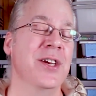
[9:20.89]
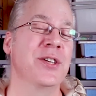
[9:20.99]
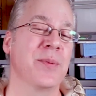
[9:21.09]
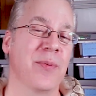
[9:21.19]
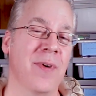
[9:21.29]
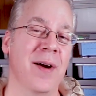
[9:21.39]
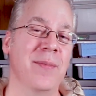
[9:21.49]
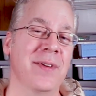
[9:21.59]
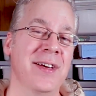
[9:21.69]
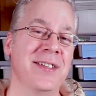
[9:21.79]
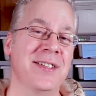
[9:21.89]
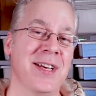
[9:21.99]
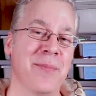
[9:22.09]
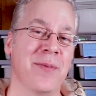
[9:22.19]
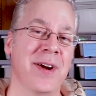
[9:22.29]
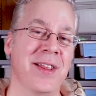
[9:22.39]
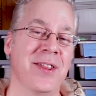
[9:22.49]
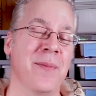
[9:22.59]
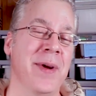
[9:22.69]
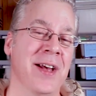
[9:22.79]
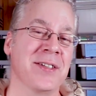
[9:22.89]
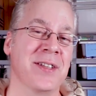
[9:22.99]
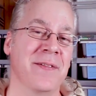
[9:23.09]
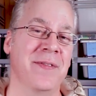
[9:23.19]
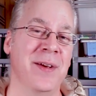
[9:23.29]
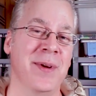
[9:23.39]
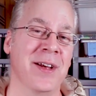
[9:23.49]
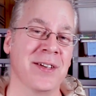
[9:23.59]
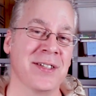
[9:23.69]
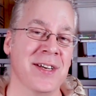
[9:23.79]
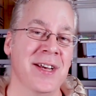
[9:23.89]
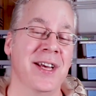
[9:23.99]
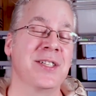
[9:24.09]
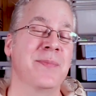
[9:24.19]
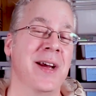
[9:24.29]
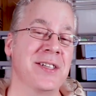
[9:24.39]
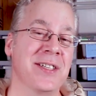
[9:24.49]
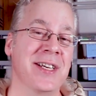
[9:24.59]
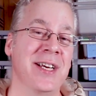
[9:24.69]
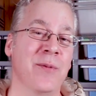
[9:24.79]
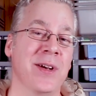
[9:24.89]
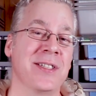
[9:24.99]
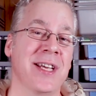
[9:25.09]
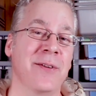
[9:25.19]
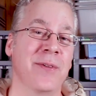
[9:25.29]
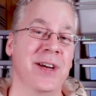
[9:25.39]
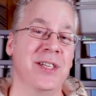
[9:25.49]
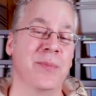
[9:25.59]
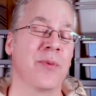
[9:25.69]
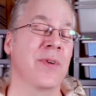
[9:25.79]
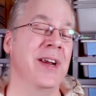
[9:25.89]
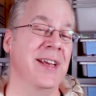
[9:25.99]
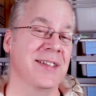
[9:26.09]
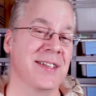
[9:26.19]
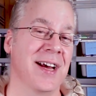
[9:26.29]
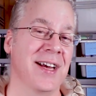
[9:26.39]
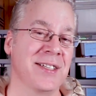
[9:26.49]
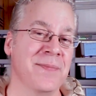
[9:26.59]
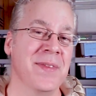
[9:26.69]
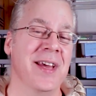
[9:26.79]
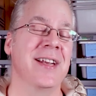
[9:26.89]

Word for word: You should probably separate the males and the females, especially once they reach breeding size.